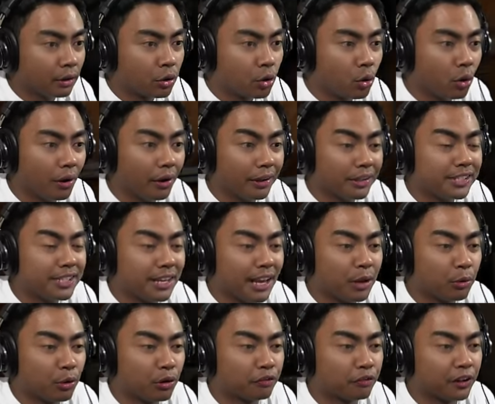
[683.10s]
Cool. It,
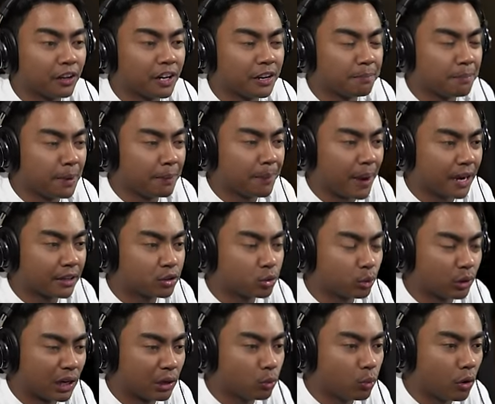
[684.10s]
it reverted me back to
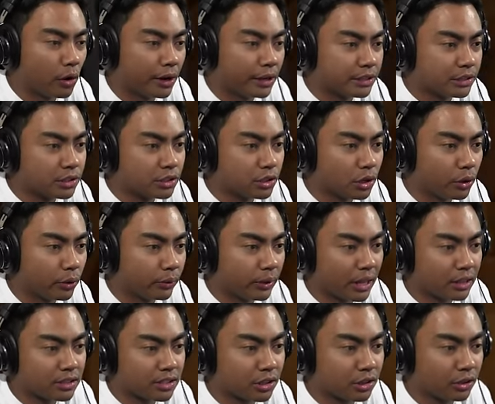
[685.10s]
where I was, so
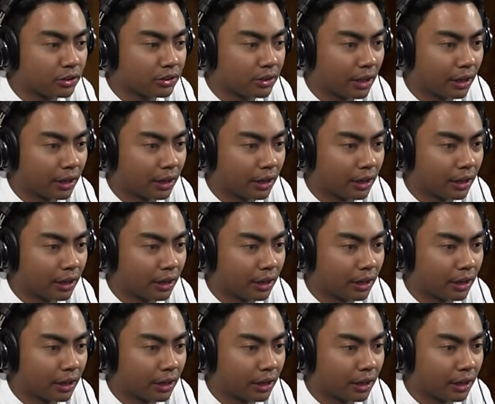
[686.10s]
that's a good